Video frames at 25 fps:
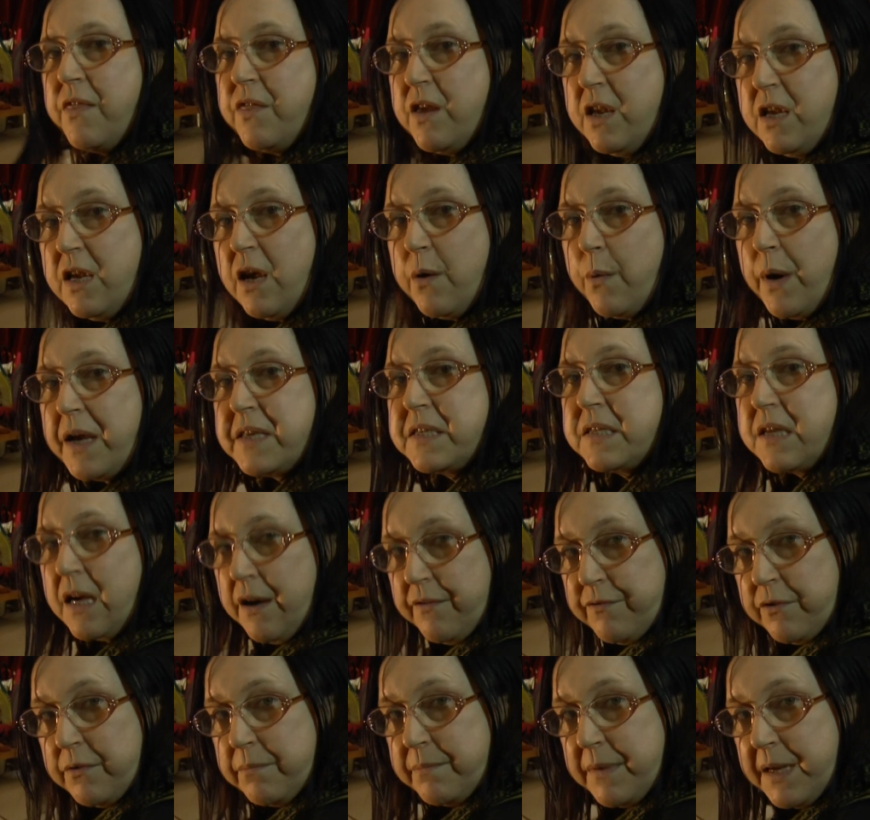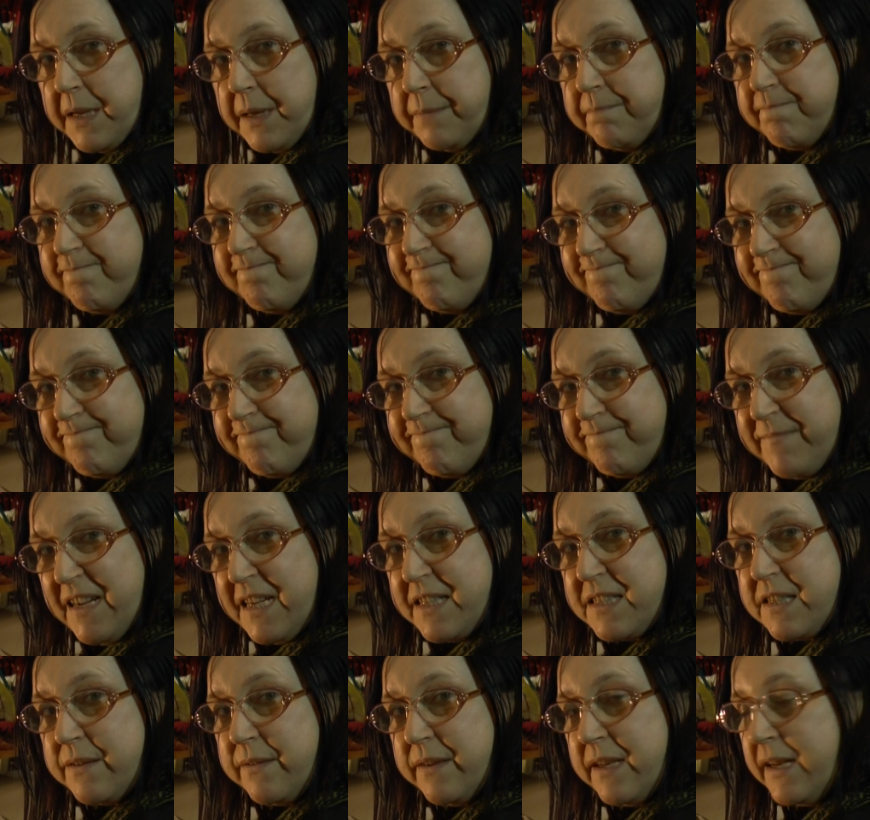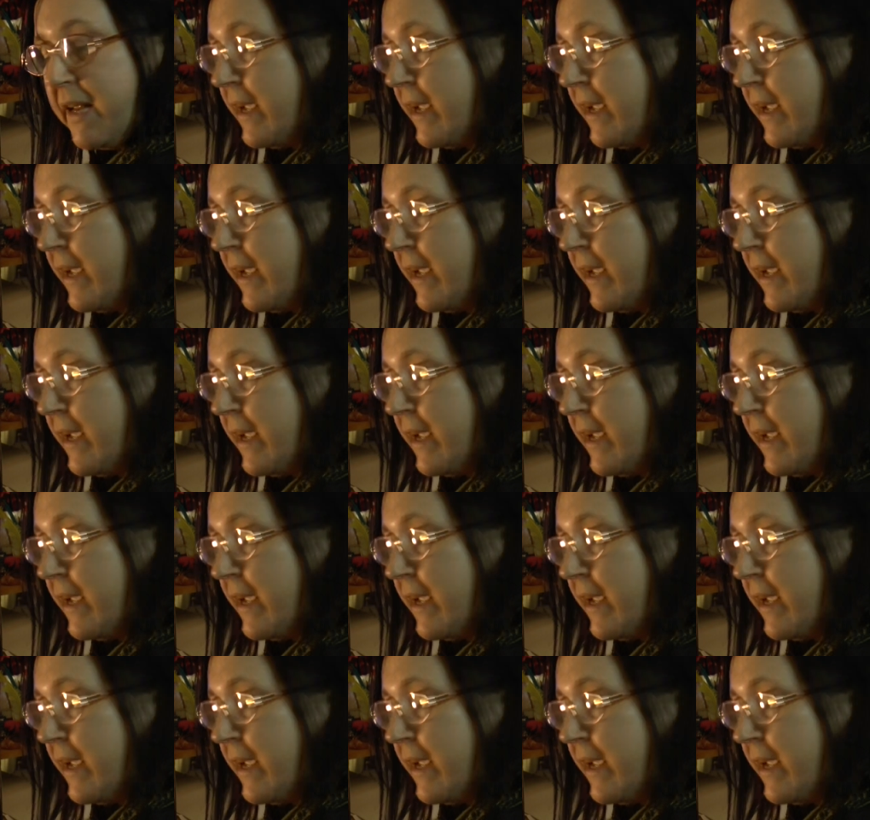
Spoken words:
the US government. That's who it